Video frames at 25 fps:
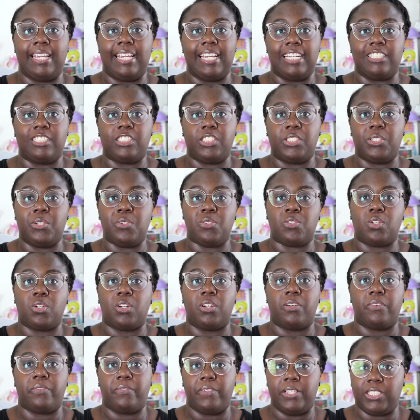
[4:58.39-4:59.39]
issues or
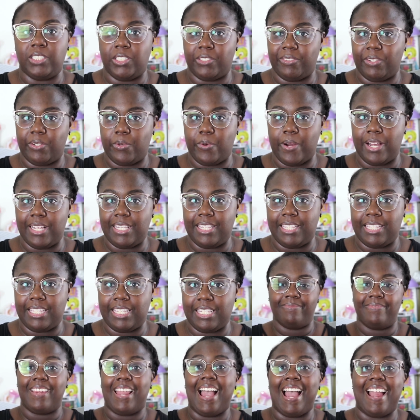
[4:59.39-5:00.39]
feature
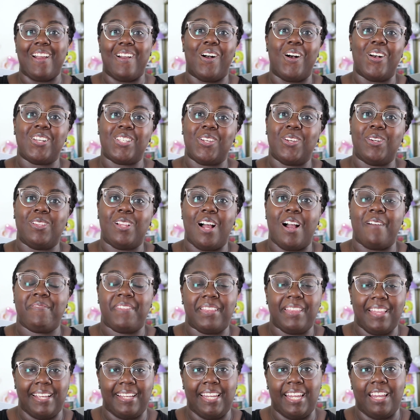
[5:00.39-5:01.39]
requests. I also love that
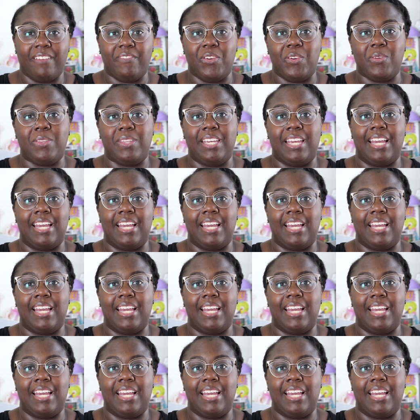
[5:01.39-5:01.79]
they give you the